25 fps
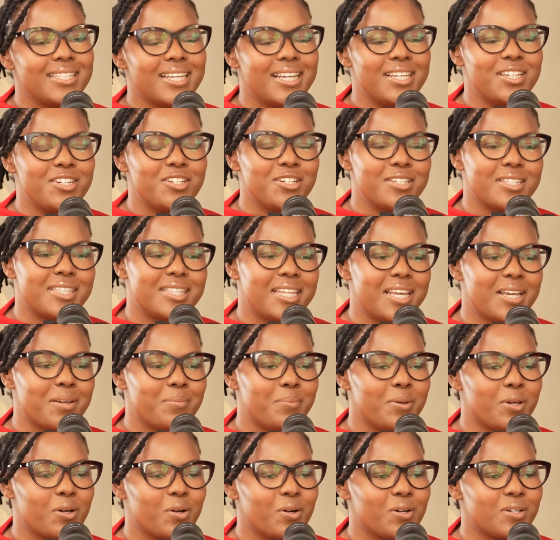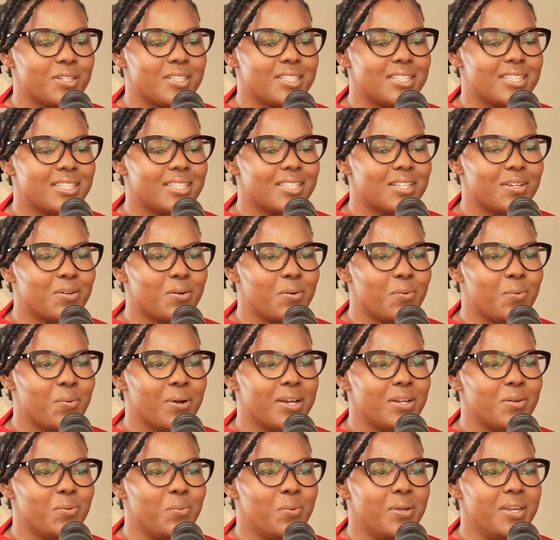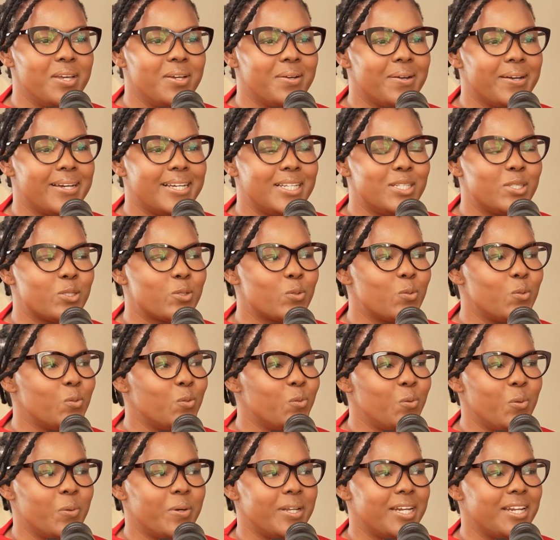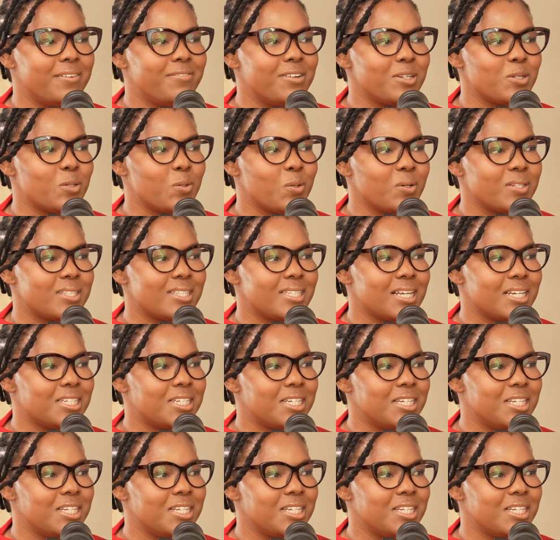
interesting because when we were in school, we were never taught such